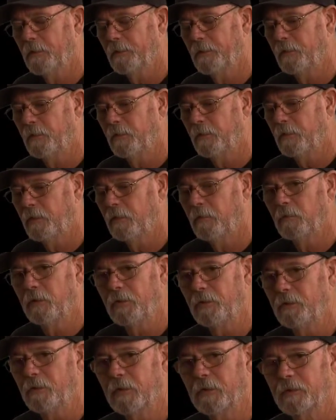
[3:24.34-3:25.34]
during the
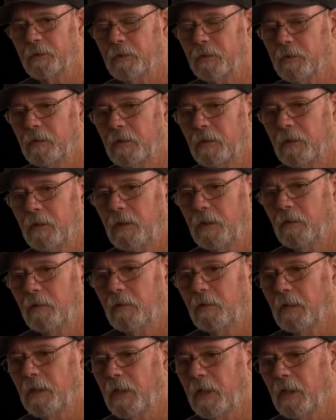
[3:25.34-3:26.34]
recession in the
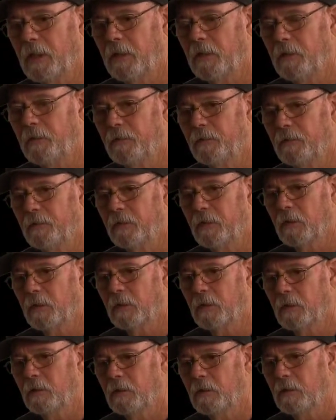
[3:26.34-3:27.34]
early '80s,